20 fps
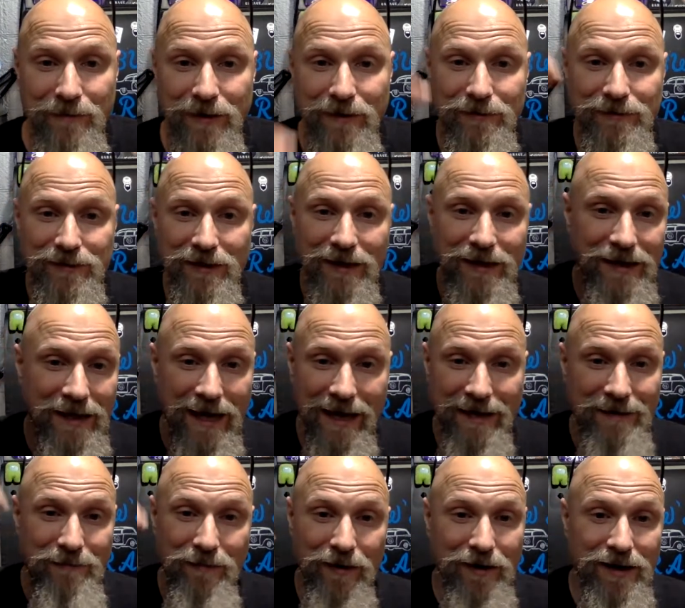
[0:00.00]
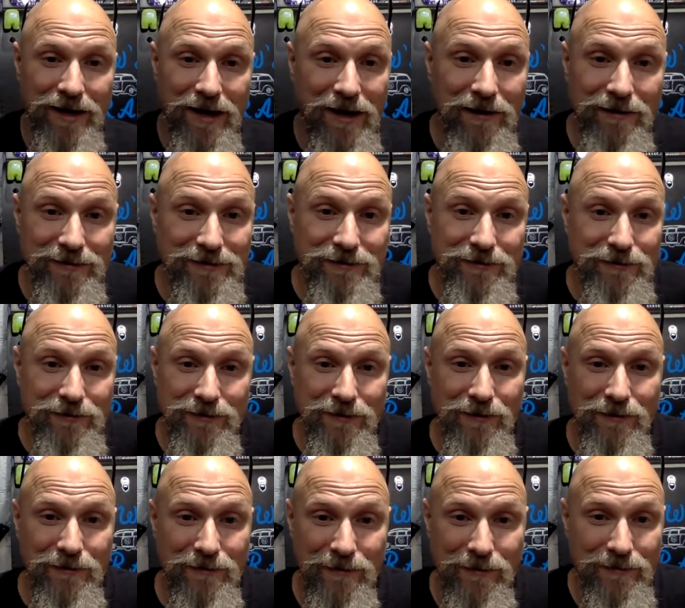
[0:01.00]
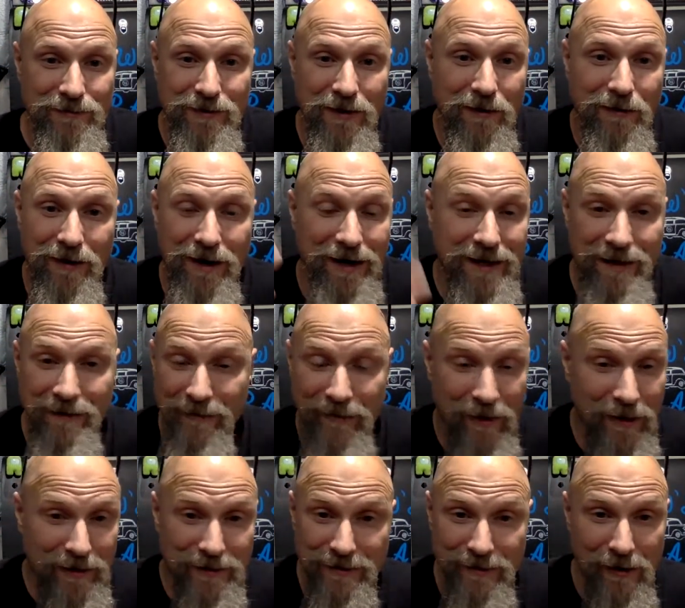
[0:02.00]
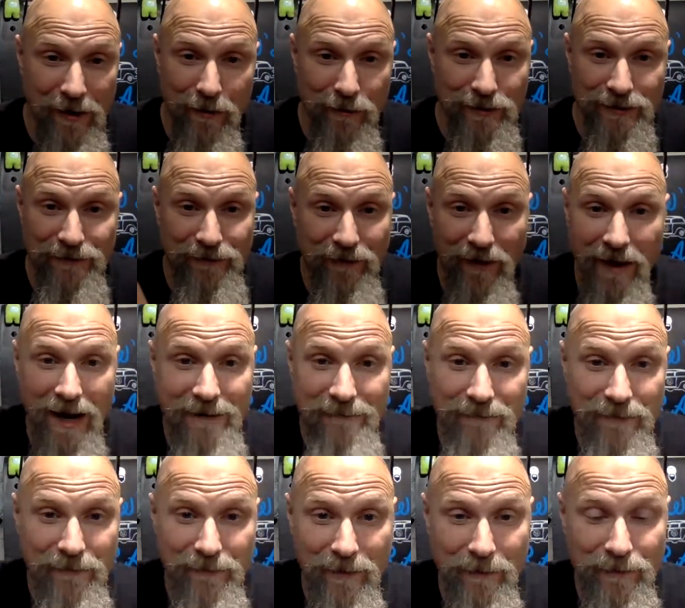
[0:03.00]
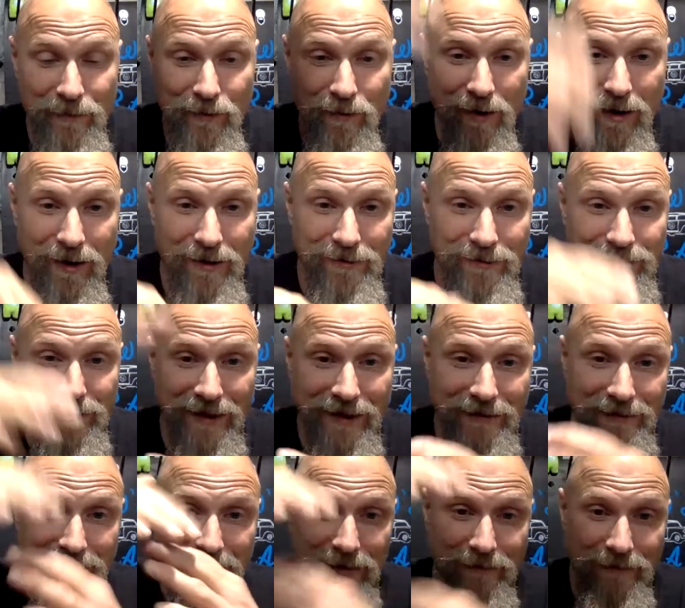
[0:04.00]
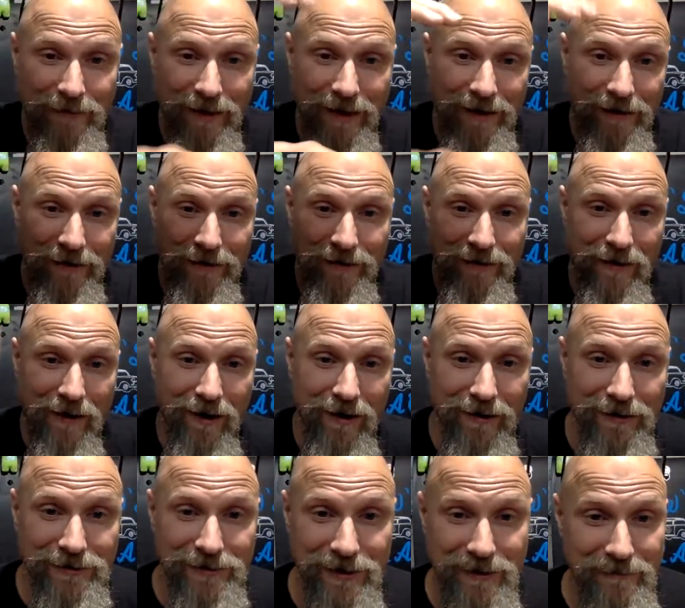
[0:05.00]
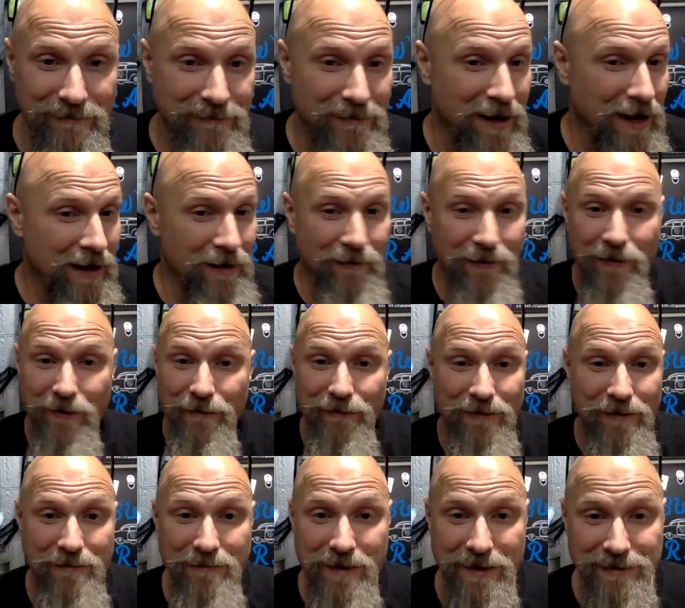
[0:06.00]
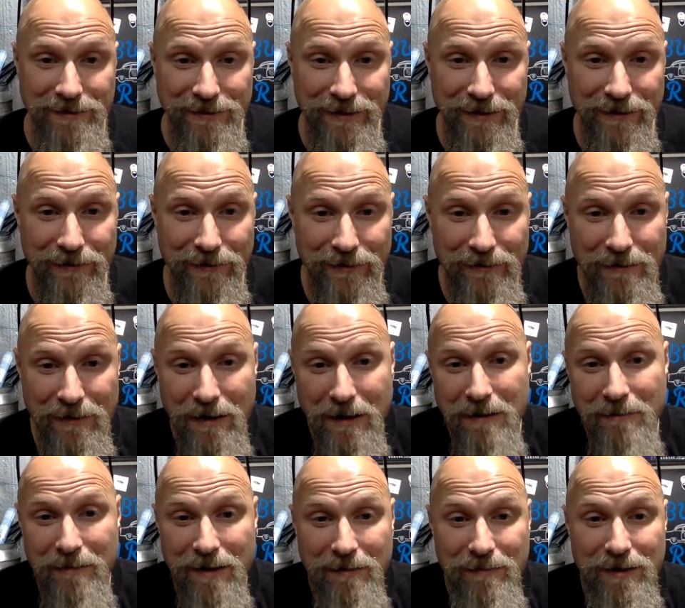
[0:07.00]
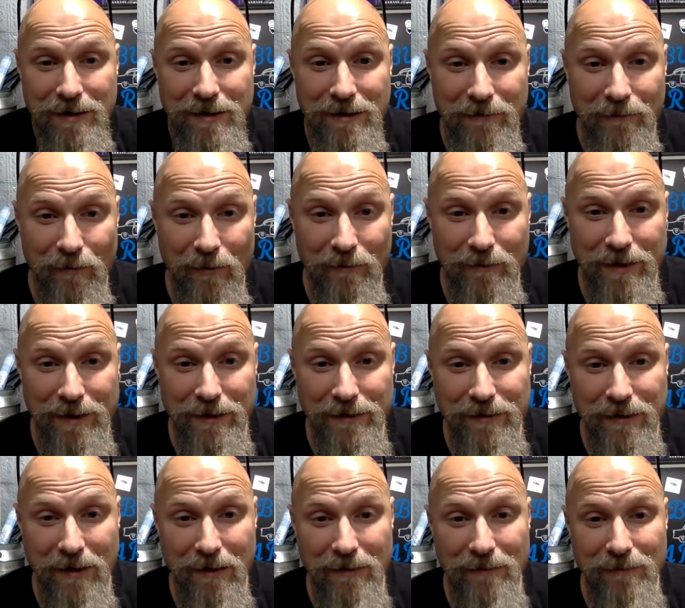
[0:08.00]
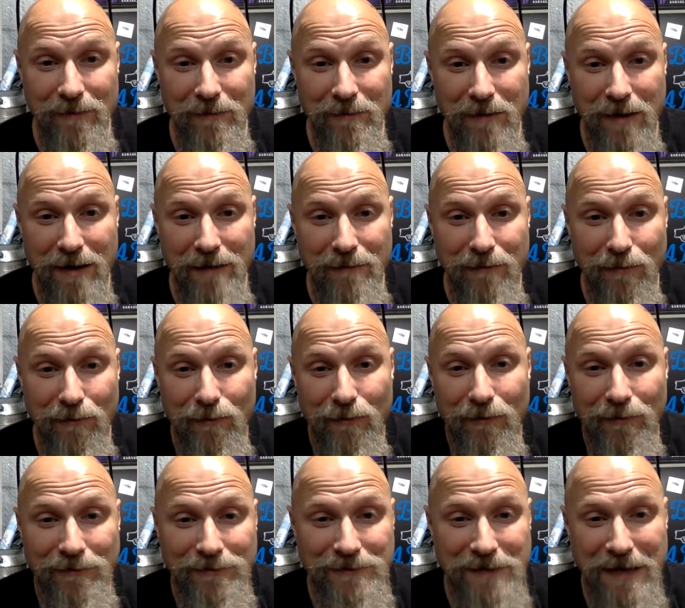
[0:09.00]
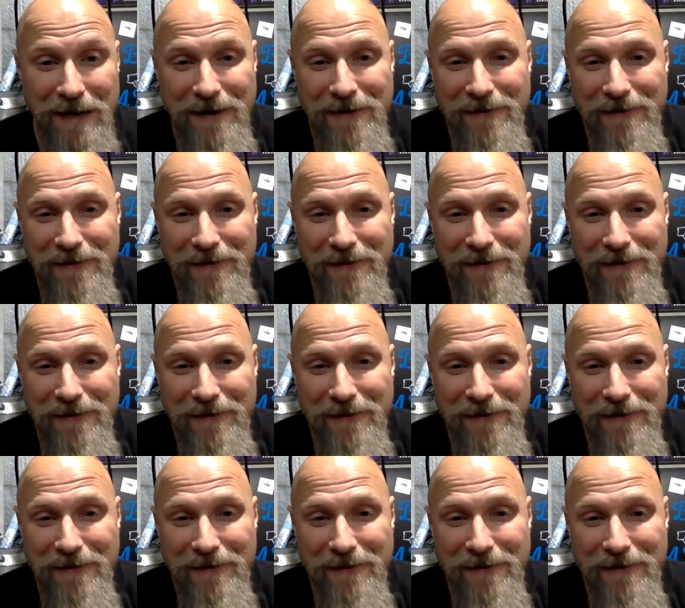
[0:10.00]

But it was like anybody else who donated as low as 5 of up to 100, they'd acknowledge it. I don't know if he missed it, or maybe he didn't want me to tell him to buy bullhorns.